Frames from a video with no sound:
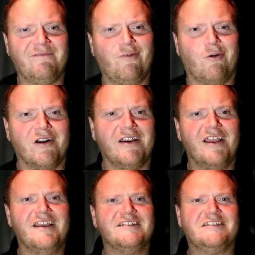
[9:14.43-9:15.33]
afford
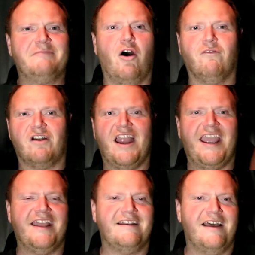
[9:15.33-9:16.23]
some
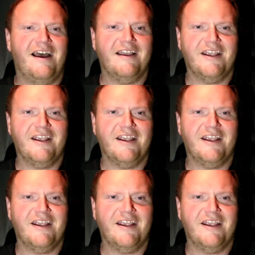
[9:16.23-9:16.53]
overhead, uh,